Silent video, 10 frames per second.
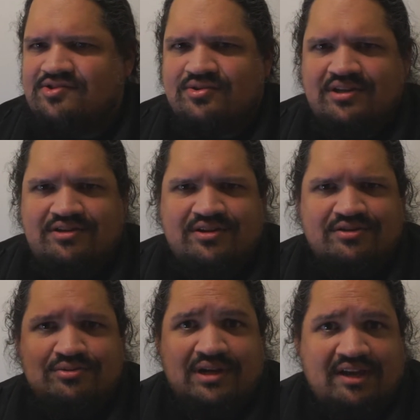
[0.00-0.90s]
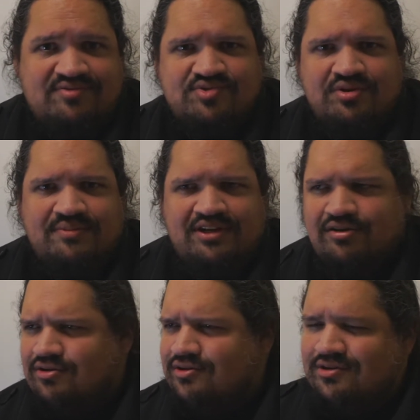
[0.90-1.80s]
So that you can do live
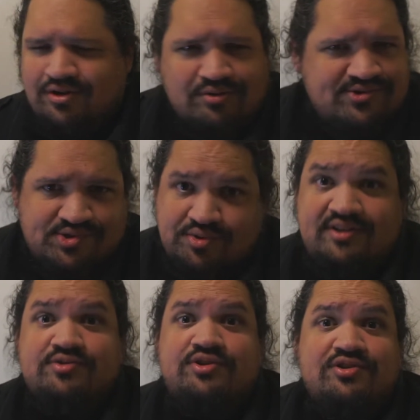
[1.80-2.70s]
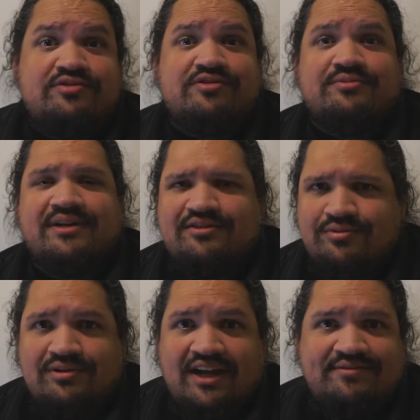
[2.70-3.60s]
streaming, or go straight to YouTube
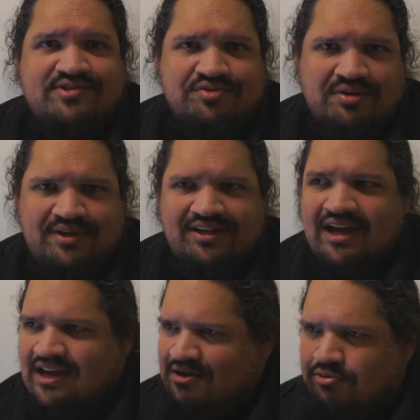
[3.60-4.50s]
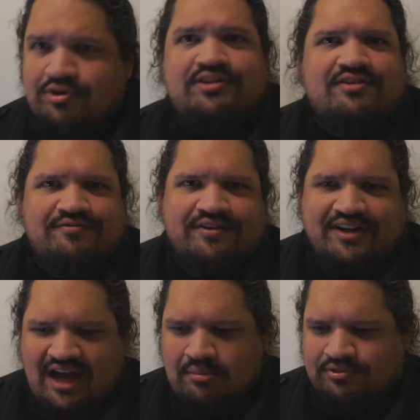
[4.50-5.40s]
and do live streaming with
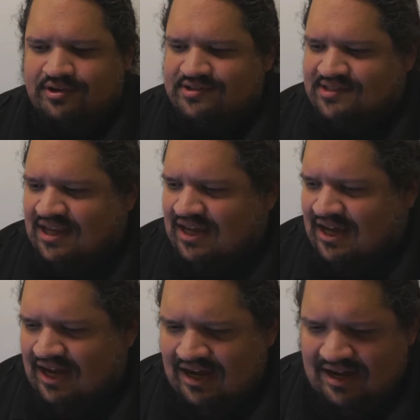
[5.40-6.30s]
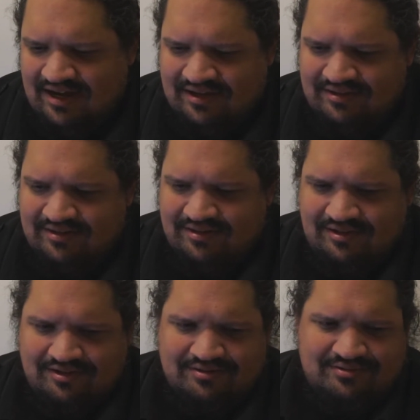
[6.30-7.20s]
different cameras. And
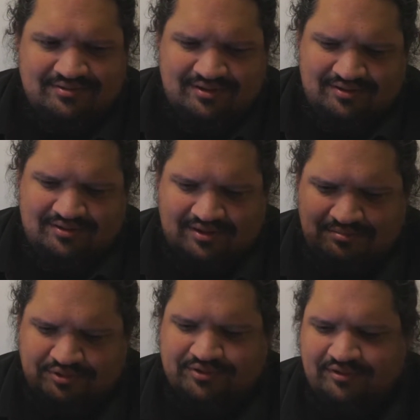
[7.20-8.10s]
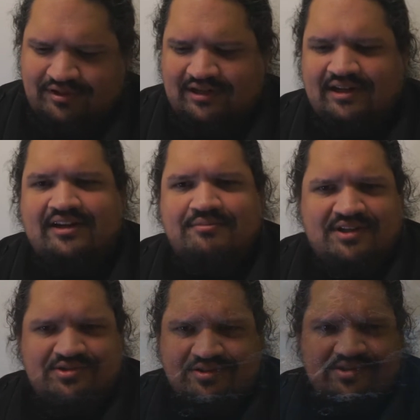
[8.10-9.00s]
you know, the important thing, like I
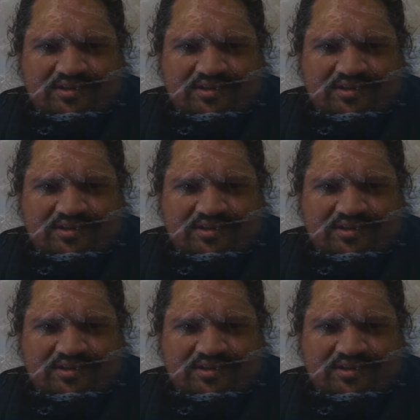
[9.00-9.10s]
mentioned,